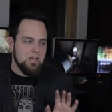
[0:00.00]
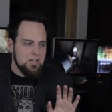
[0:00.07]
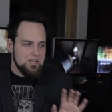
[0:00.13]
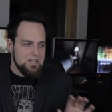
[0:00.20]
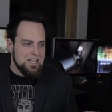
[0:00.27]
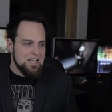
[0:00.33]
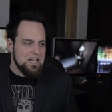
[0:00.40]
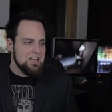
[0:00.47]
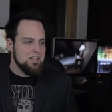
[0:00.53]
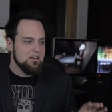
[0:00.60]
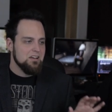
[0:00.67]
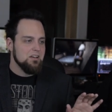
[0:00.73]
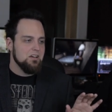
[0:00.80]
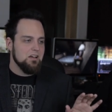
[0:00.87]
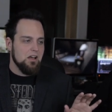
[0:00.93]
they
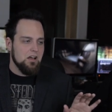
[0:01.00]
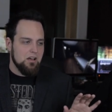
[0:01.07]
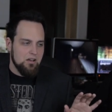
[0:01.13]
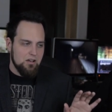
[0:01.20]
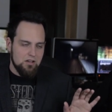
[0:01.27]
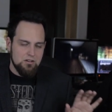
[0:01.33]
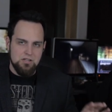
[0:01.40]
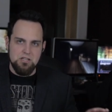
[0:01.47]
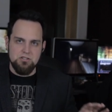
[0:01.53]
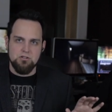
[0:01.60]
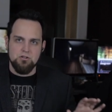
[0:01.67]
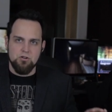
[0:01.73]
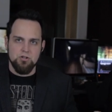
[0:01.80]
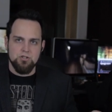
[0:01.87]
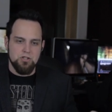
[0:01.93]
need a
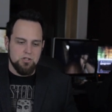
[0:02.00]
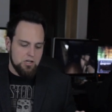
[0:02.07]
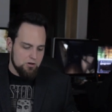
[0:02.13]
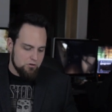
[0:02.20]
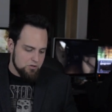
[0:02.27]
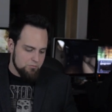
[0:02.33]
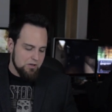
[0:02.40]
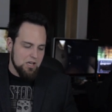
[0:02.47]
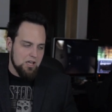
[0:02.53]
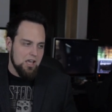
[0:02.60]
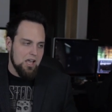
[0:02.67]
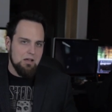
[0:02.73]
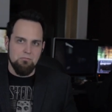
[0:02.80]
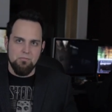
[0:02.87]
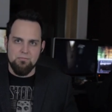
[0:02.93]
decent cushion here to make
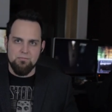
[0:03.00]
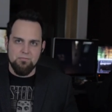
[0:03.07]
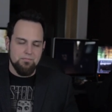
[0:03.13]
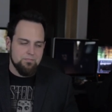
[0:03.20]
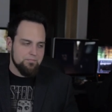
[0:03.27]
a game.